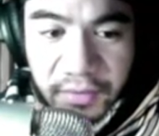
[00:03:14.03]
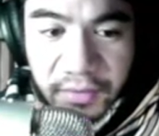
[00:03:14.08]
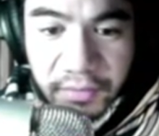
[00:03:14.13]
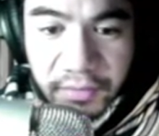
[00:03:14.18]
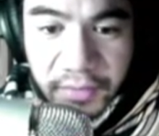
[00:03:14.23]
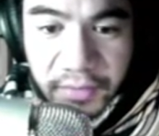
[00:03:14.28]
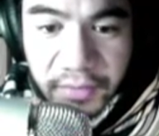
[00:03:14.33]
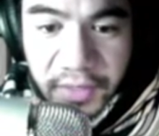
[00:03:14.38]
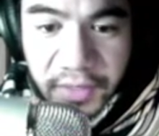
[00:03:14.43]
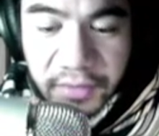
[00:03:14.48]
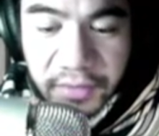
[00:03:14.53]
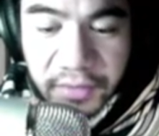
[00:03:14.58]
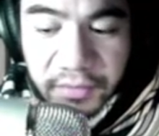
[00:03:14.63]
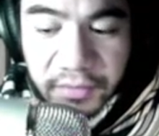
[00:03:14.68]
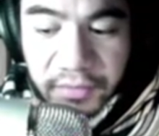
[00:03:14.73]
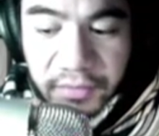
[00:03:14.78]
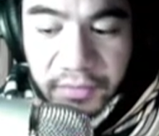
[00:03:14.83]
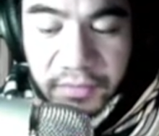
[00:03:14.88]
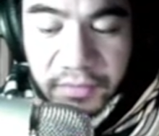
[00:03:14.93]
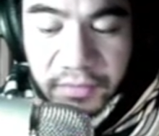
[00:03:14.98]
but
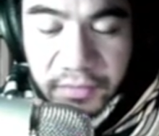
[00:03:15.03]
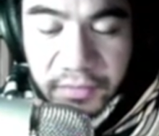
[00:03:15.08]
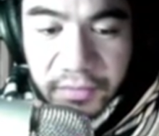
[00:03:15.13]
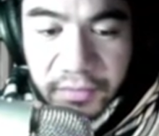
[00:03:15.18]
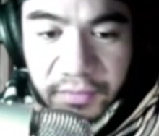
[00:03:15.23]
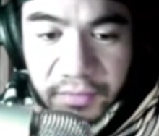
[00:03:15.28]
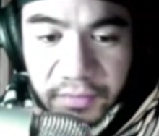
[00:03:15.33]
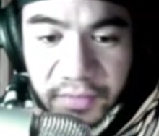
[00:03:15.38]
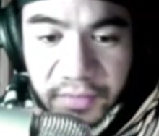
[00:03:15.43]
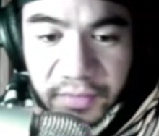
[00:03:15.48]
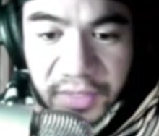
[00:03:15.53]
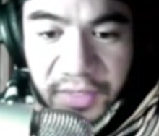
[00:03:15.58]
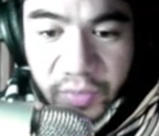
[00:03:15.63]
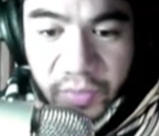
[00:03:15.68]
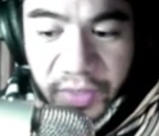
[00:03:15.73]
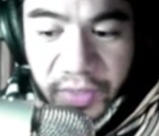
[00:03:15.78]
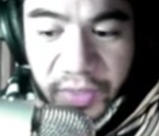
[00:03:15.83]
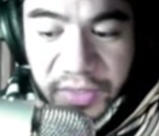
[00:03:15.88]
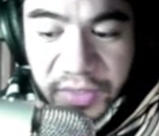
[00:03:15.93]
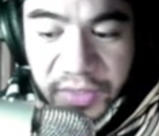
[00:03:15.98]
that's
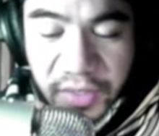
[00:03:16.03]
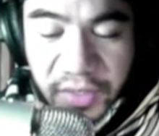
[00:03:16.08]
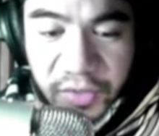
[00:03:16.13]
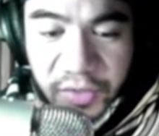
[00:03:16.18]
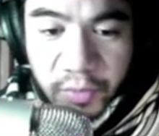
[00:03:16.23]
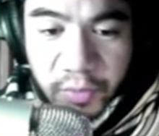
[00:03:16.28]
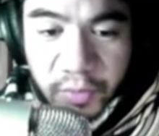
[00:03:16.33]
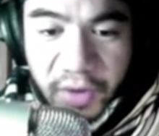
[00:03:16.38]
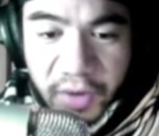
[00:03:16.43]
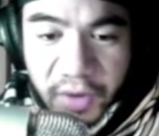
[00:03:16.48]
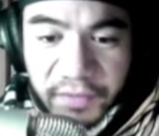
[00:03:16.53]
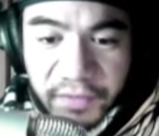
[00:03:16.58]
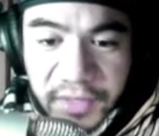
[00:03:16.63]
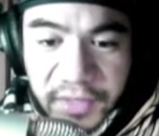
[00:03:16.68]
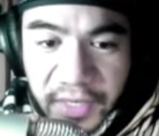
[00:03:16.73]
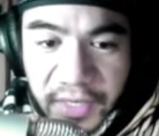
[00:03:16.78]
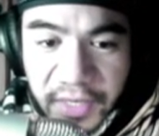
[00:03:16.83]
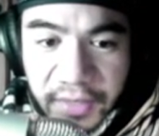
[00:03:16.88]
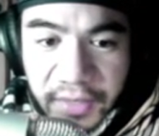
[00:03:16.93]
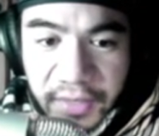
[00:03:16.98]
what is also
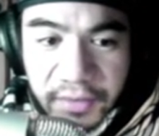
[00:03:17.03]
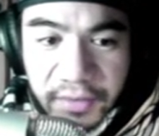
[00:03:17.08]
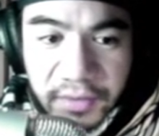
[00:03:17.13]
prophesied,